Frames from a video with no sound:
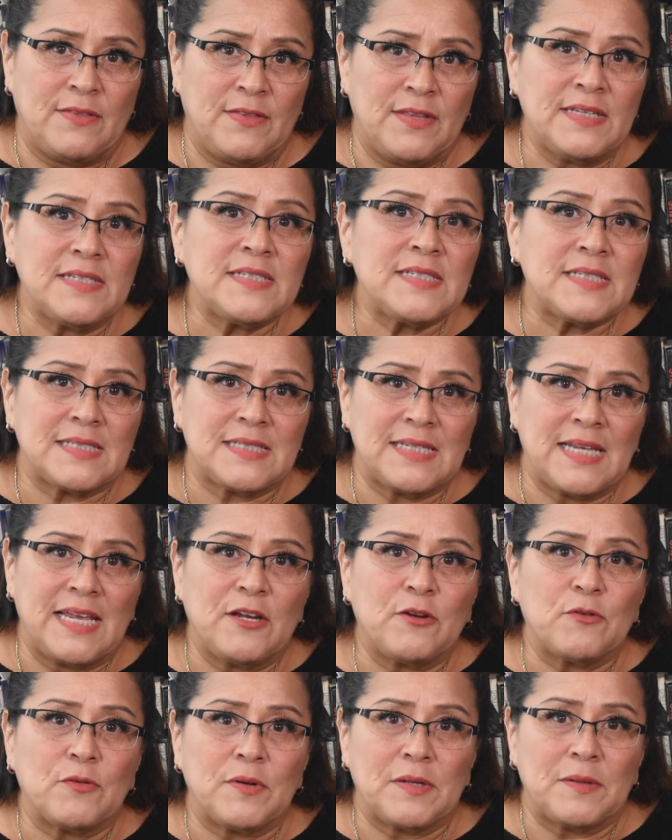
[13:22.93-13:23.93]
this
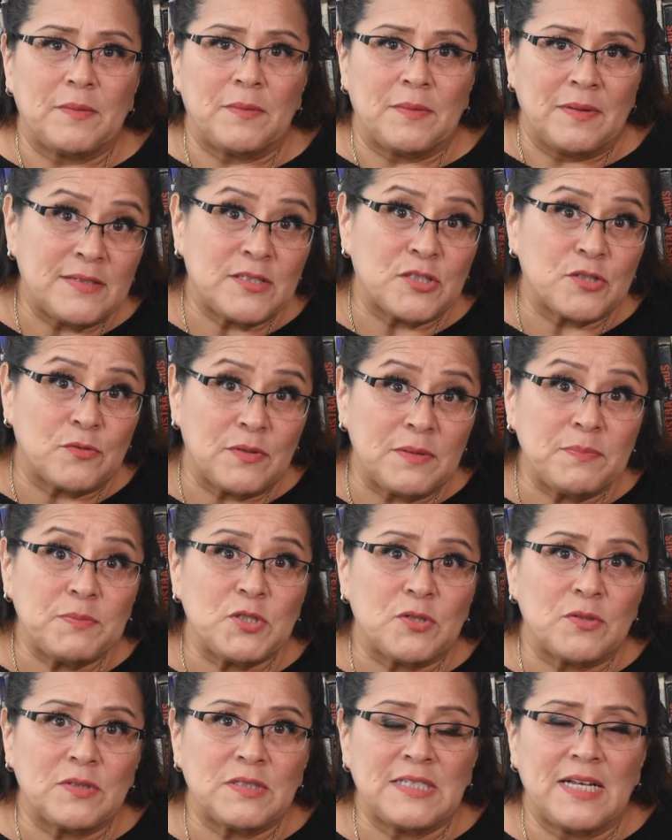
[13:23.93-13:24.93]
sacred
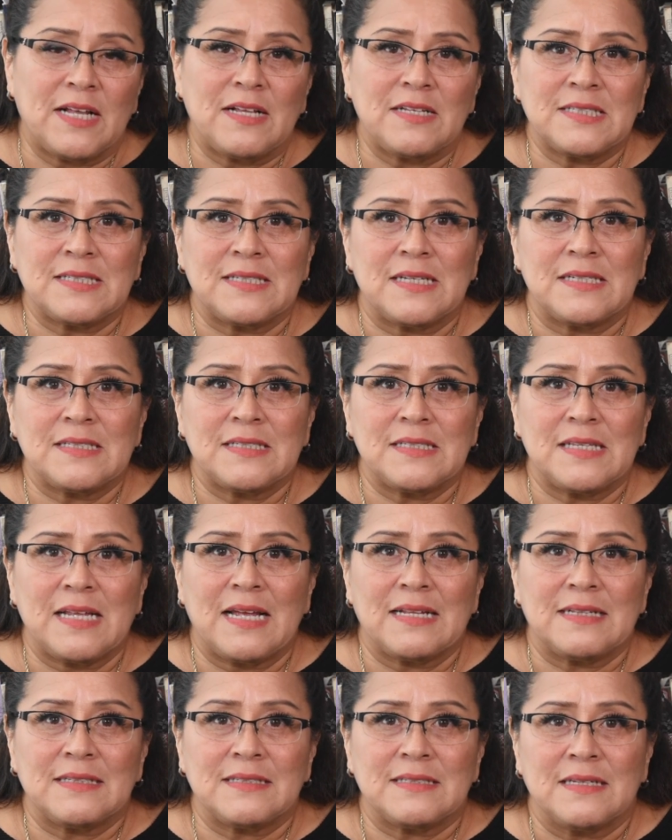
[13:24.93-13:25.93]
scripture tells us
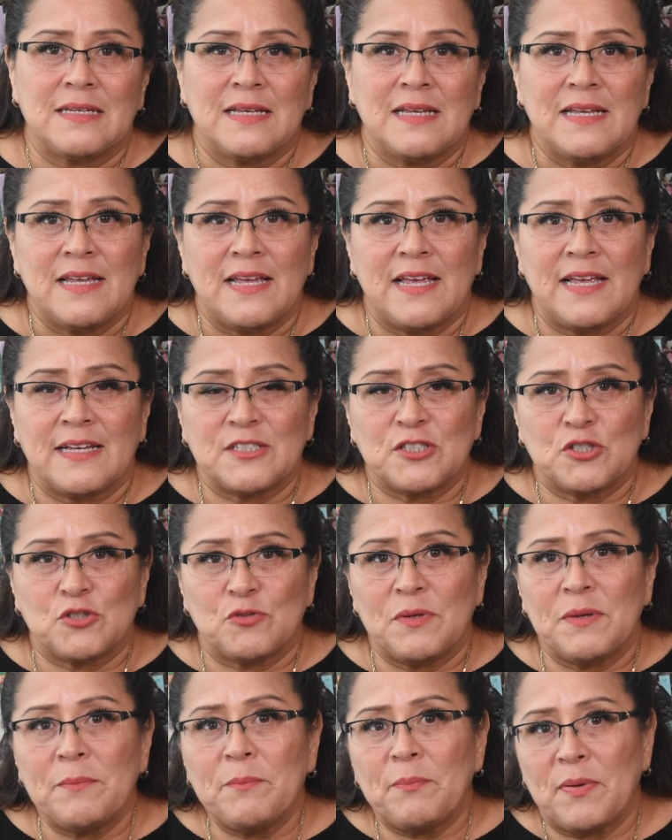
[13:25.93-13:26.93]
that
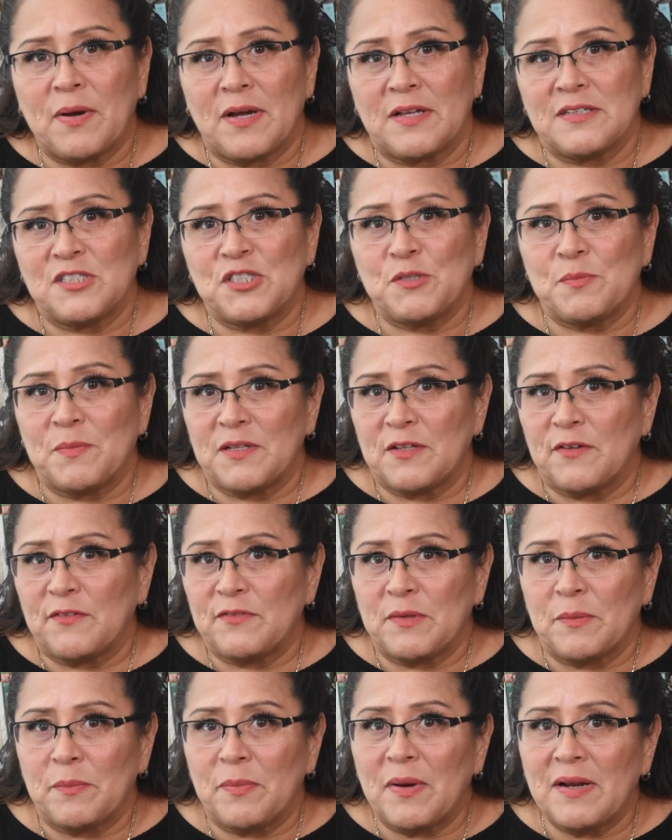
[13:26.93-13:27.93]
extreme punishment
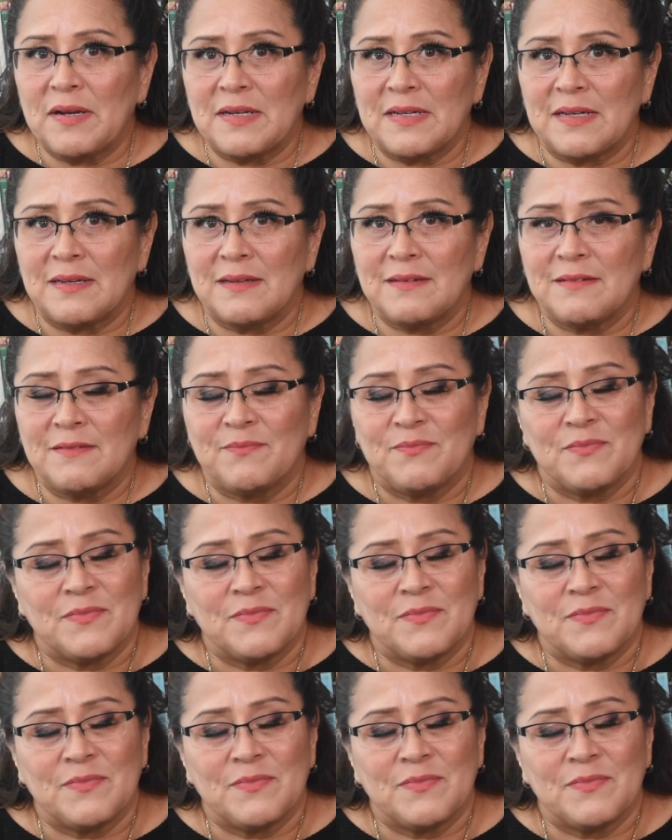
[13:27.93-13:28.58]
of the body